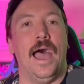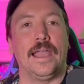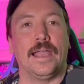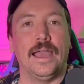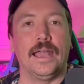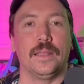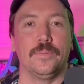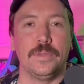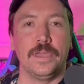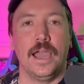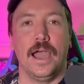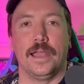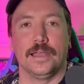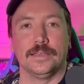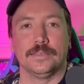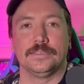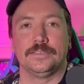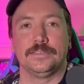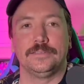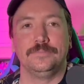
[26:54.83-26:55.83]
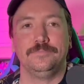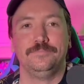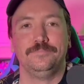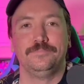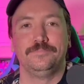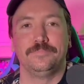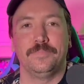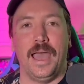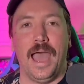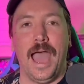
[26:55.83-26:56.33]
gotta be honest.
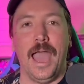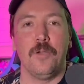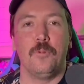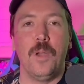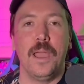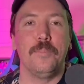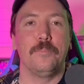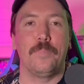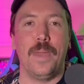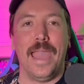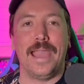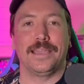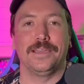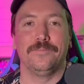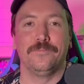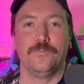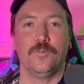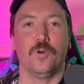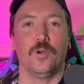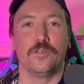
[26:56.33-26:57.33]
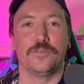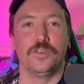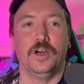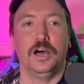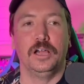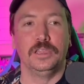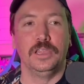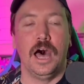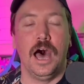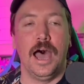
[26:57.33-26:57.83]
I went back and forth
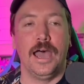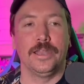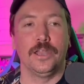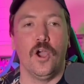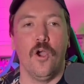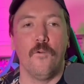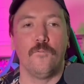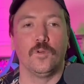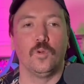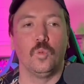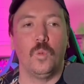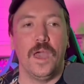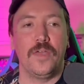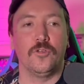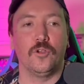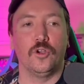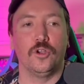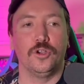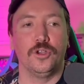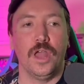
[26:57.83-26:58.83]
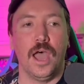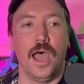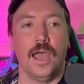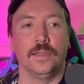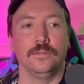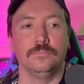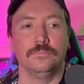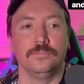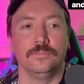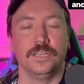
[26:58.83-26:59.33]
a lot over whether or
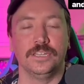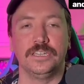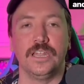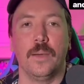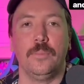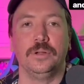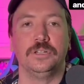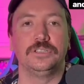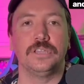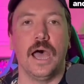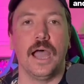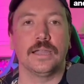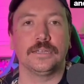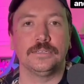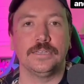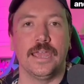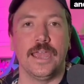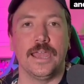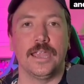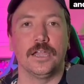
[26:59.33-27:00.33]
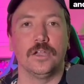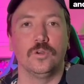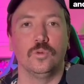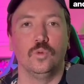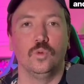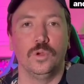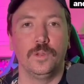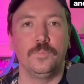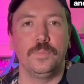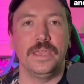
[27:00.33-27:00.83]
not the double dog dare
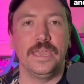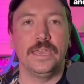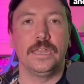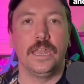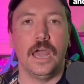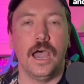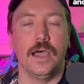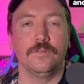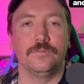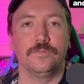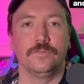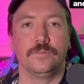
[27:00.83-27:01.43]
would be enough.